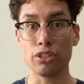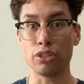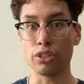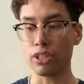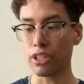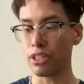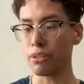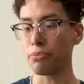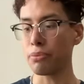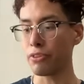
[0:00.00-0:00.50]
going
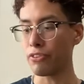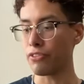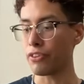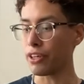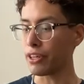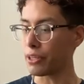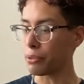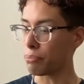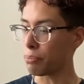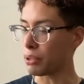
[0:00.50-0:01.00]
to be
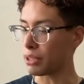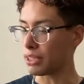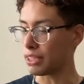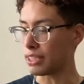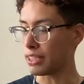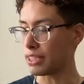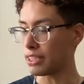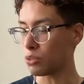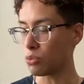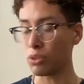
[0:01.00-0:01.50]
very
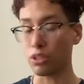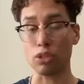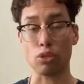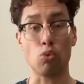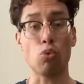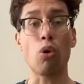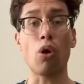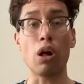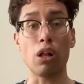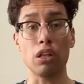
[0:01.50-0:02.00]
pleased with the
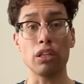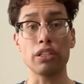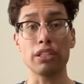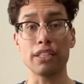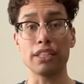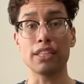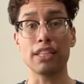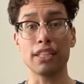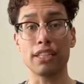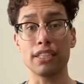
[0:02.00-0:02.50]
quality
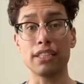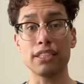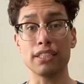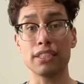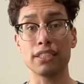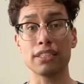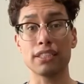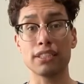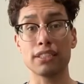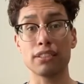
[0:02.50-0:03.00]
that
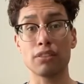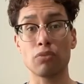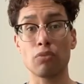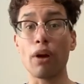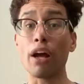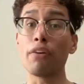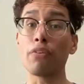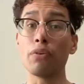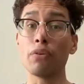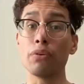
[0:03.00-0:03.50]
this
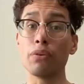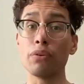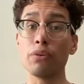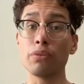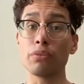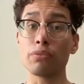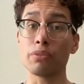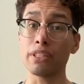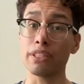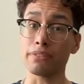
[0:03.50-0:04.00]
rifle
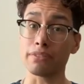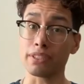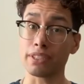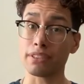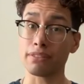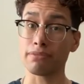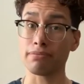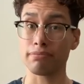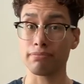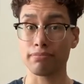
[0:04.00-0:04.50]
gives.
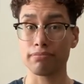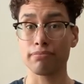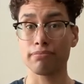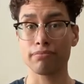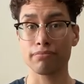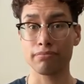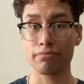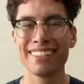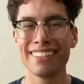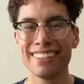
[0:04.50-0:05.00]

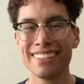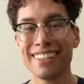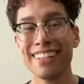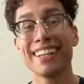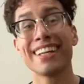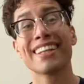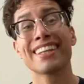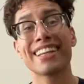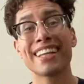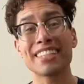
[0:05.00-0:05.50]

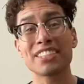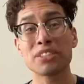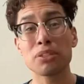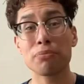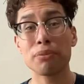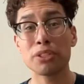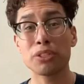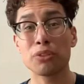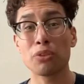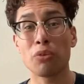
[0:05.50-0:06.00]
Thanks so
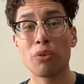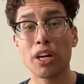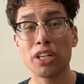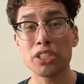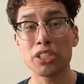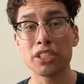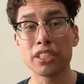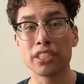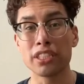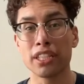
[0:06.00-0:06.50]
much for
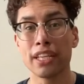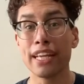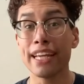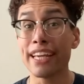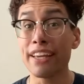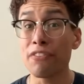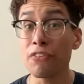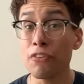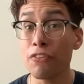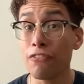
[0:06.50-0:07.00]
watching.
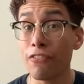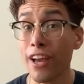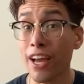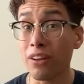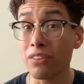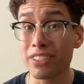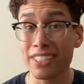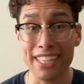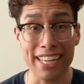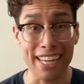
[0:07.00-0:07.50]
If you
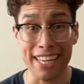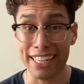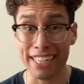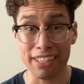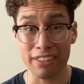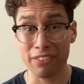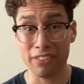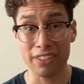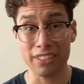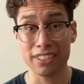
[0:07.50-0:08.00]
found any
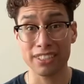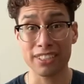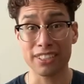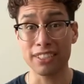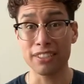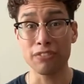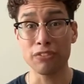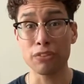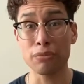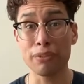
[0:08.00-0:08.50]
of this
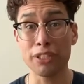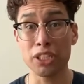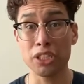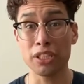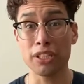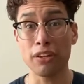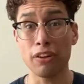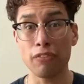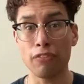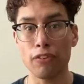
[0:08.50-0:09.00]
information
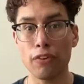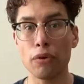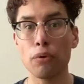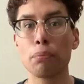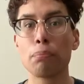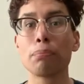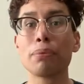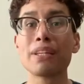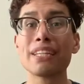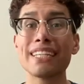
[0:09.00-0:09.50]
helpful,
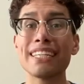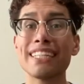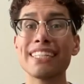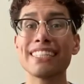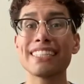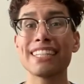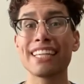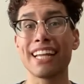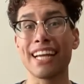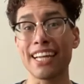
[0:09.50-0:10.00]

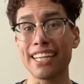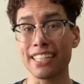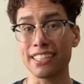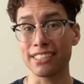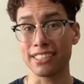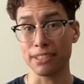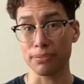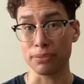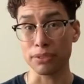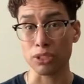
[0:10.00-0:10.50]
please like and
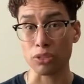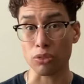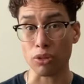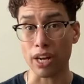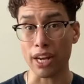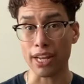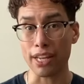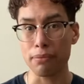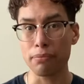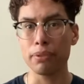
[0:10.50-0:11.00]

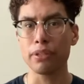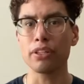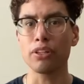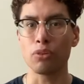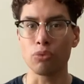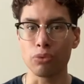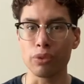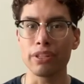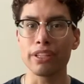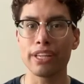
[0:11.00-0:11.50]
subscribe. It'll
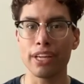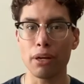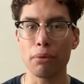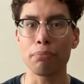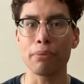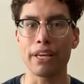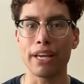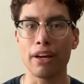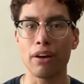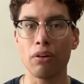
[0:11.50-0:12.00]
really help
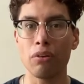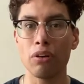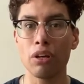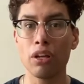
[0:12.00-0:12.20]
me out.